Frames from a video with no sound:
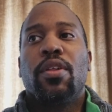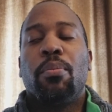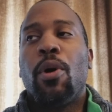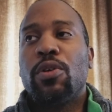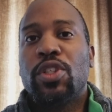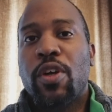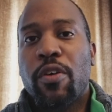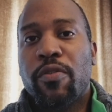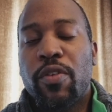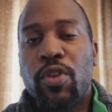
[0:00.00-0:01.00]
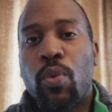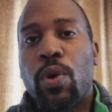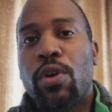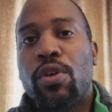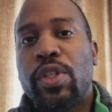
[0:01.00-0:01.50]
Most of the
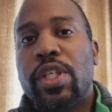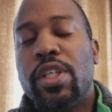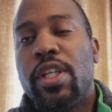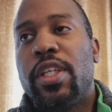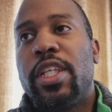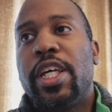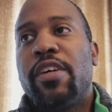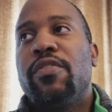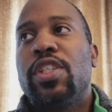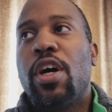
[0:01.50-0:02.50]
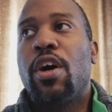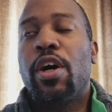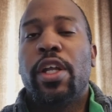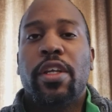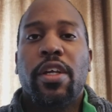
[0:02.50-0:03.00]
world lives
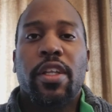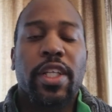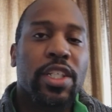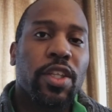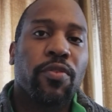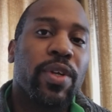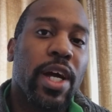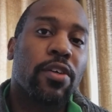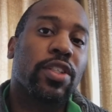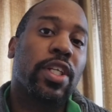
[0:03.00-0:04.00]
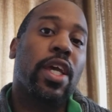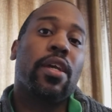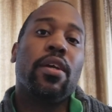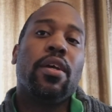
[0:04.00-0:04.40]
on less than $3 a day.